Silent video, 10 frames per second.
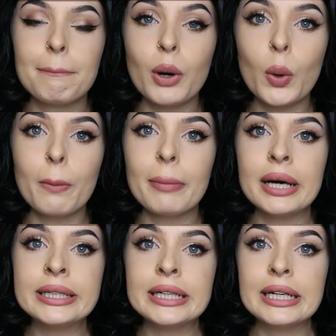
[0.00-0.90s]

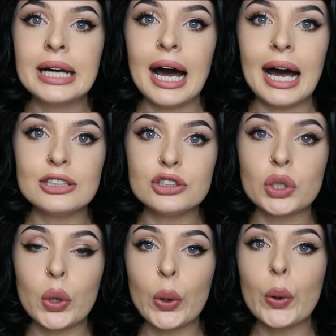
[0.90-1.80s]
bum
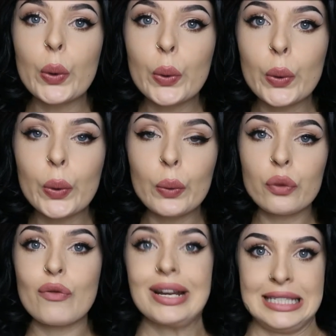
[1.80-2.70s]
and all
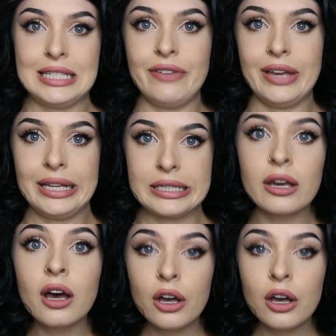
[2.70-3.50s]
the rest of it.